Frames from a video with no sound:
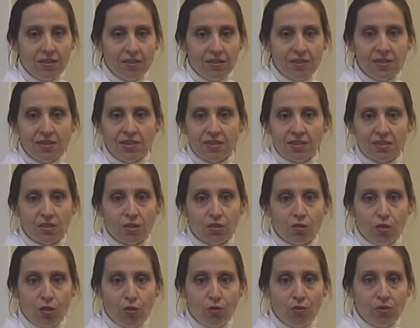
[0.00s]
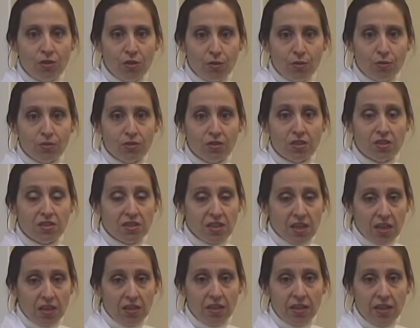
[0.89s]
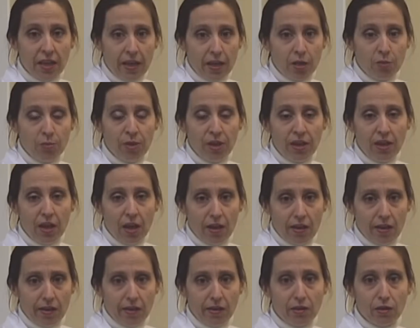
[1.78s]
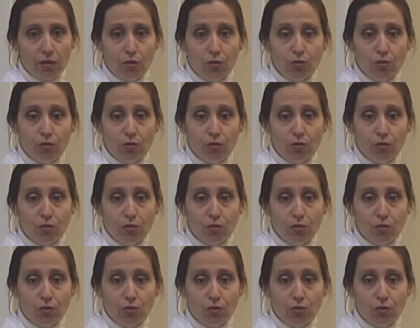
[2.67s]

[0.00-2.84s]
This is a low-dose daily antibiotic